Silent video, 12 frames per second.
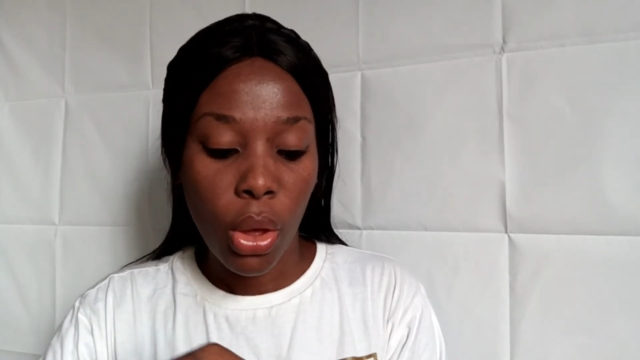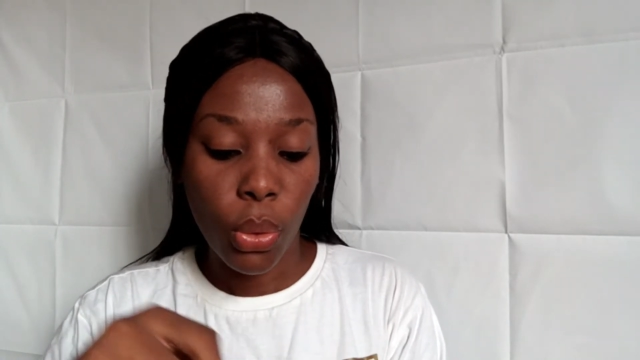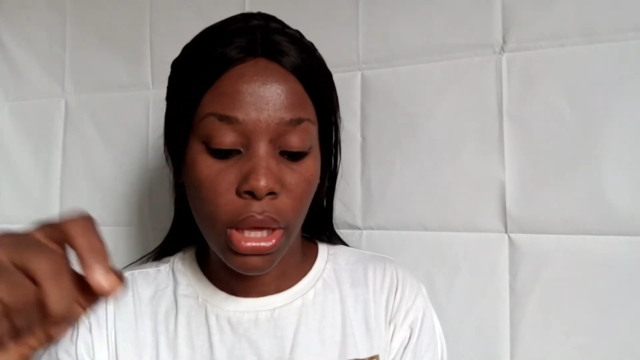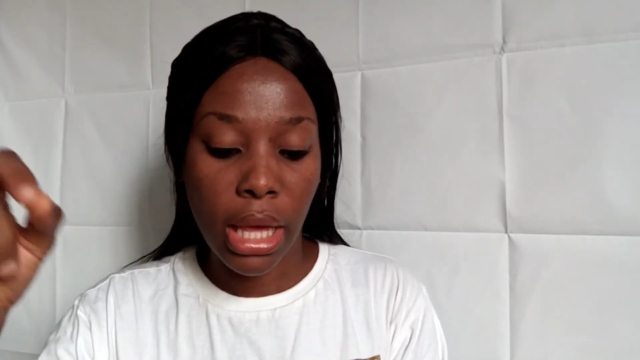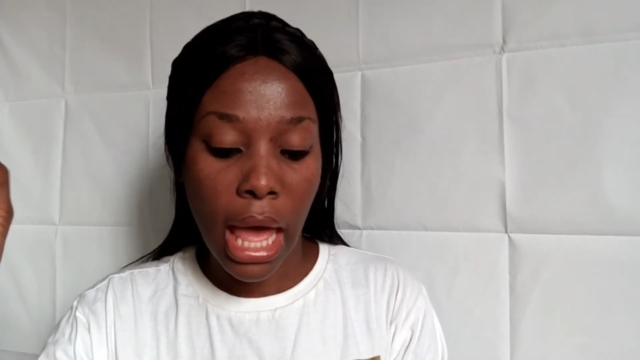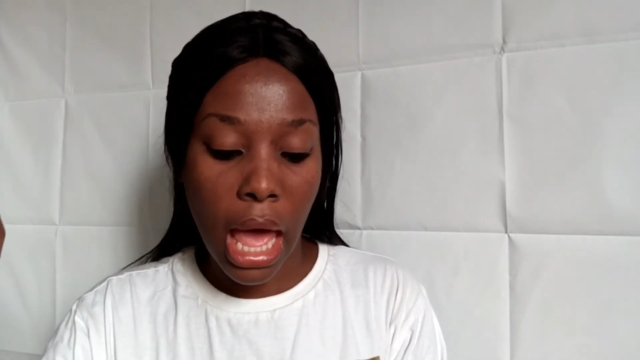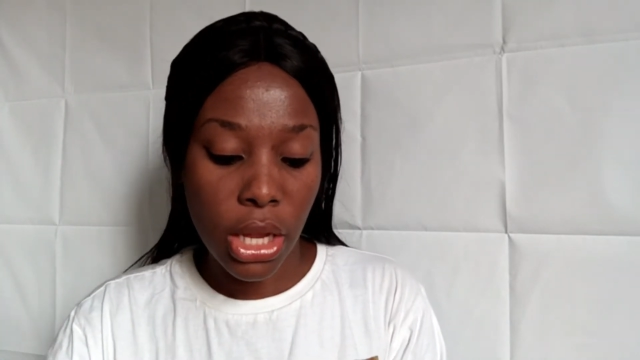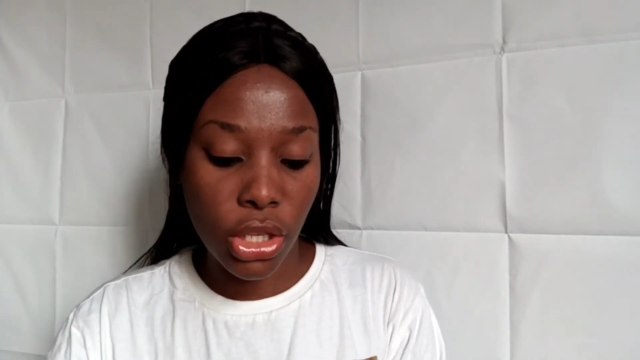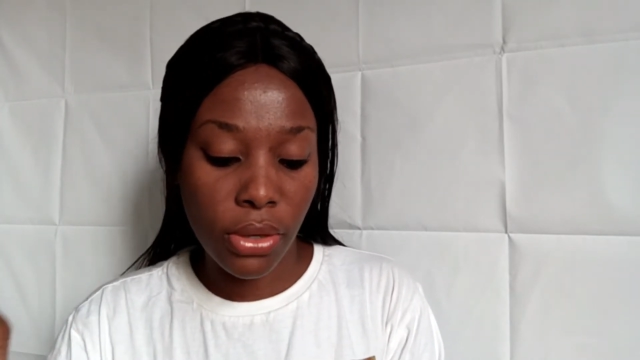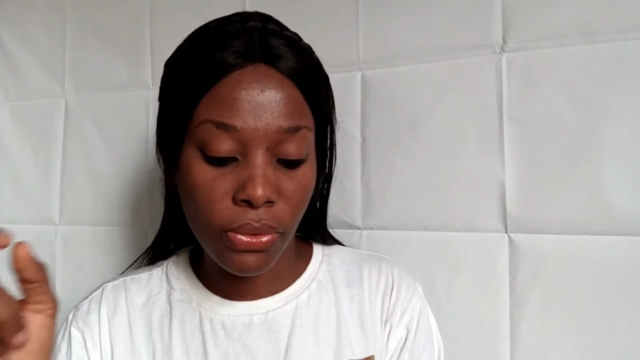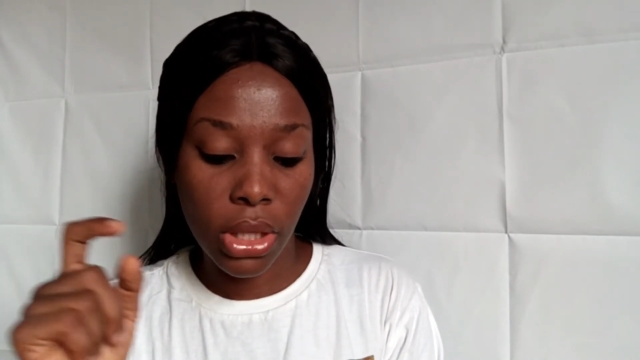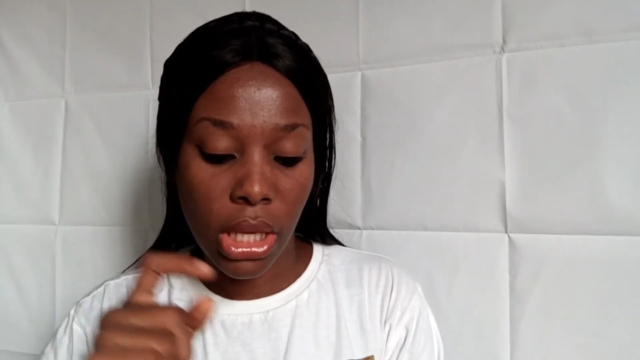Okay, I
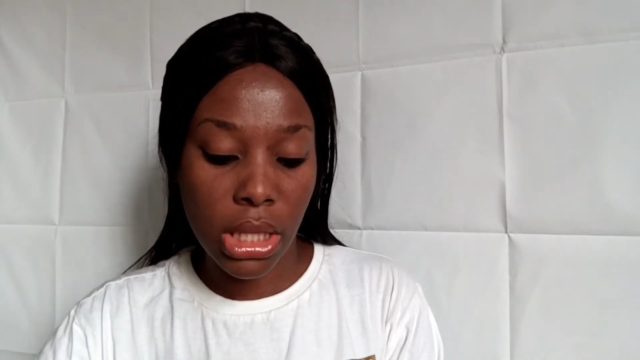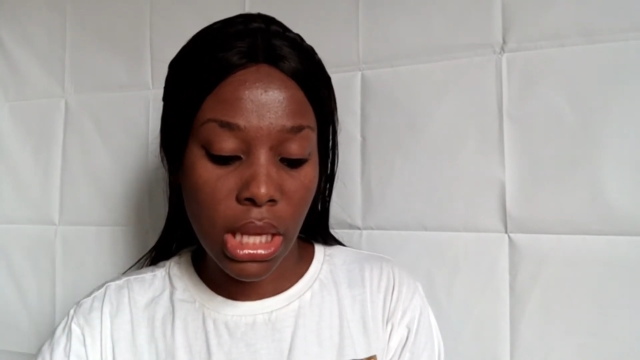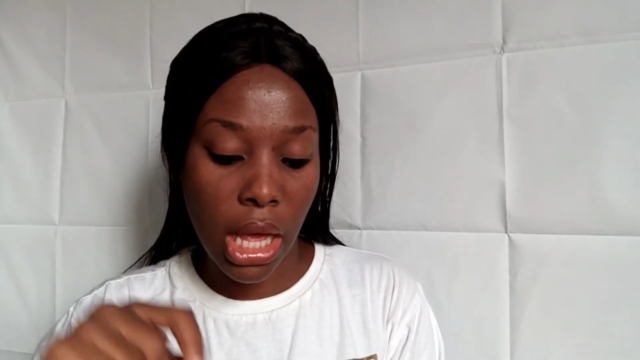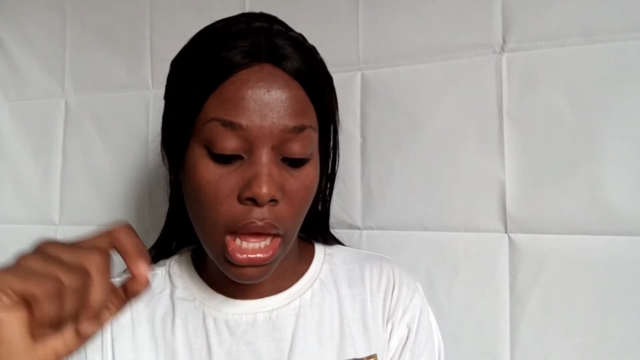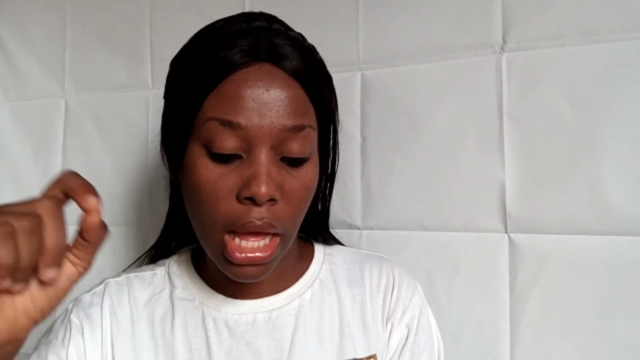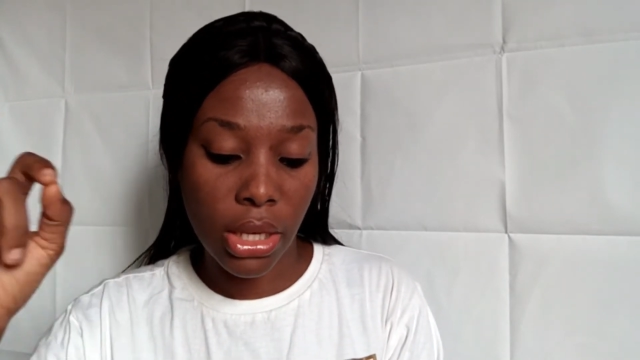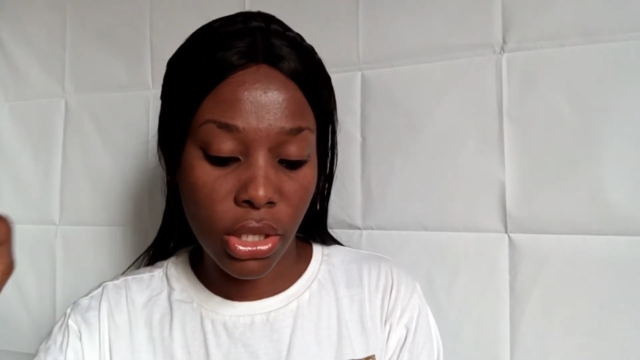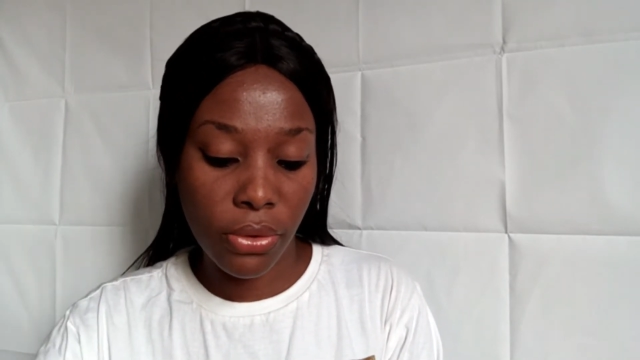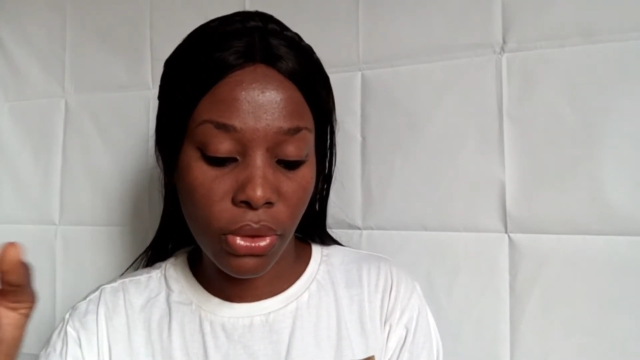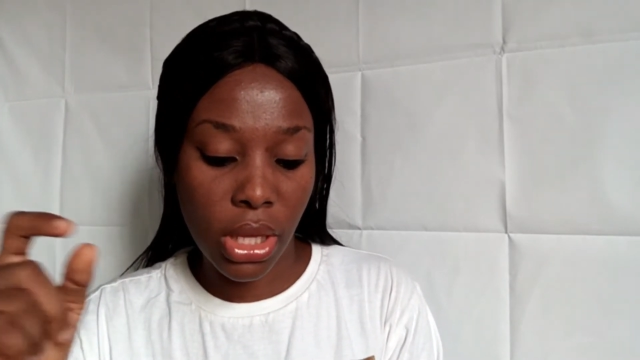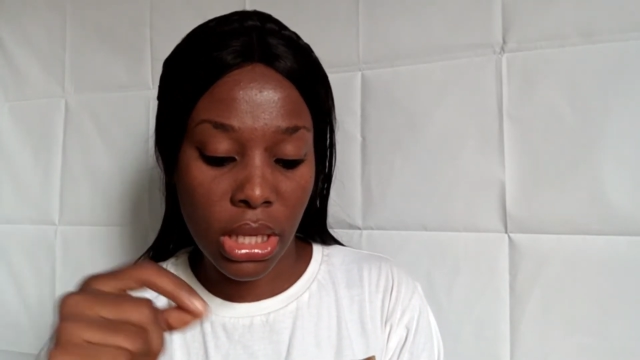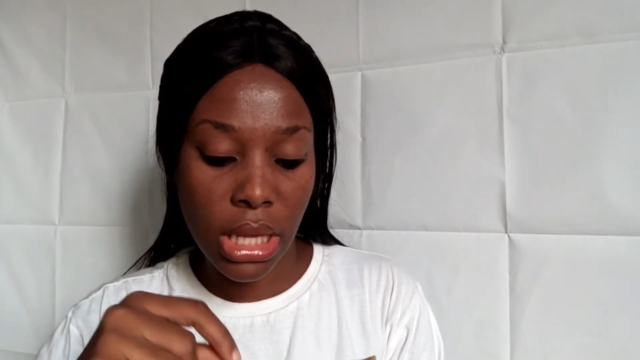achieved this, I
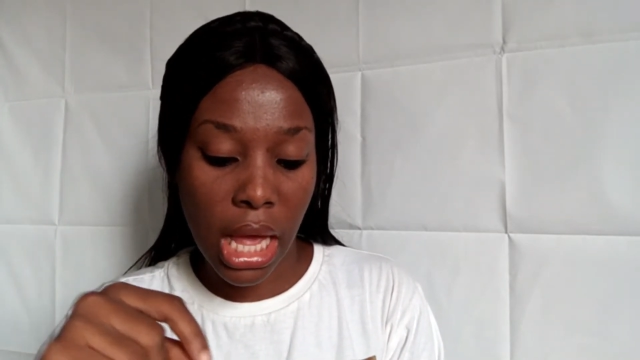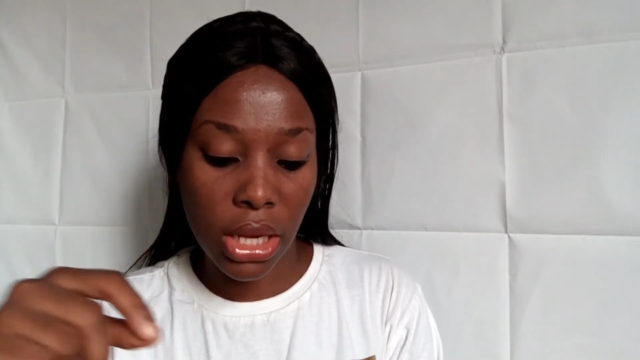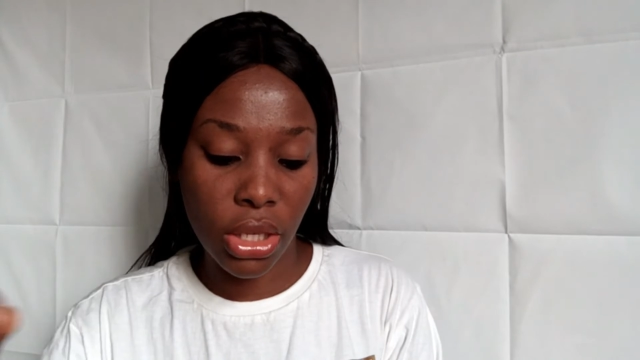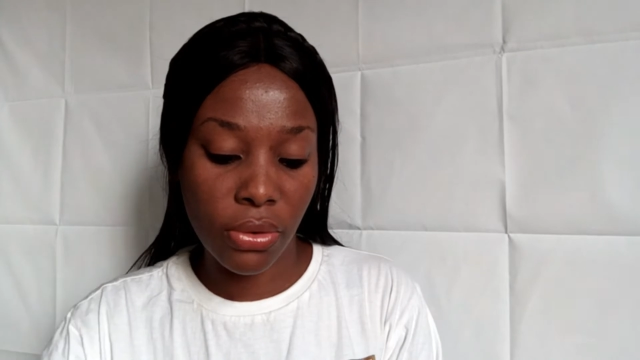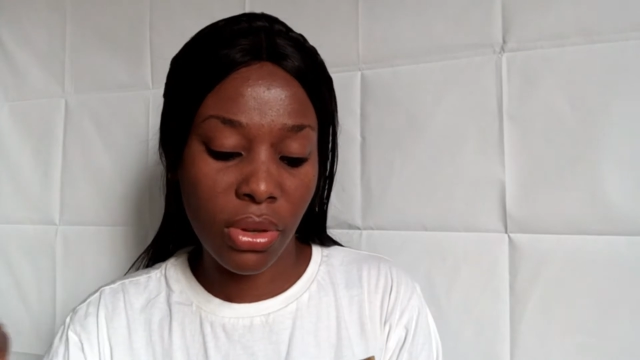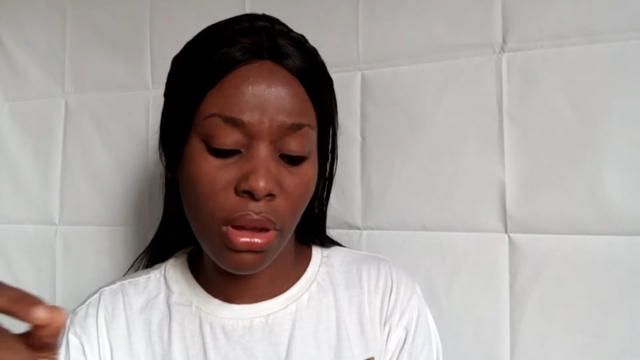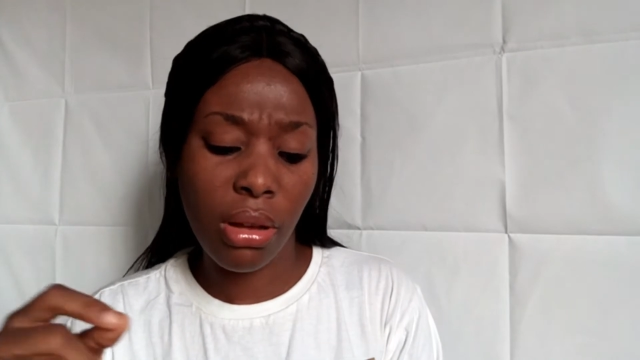achieved this, I achieved it.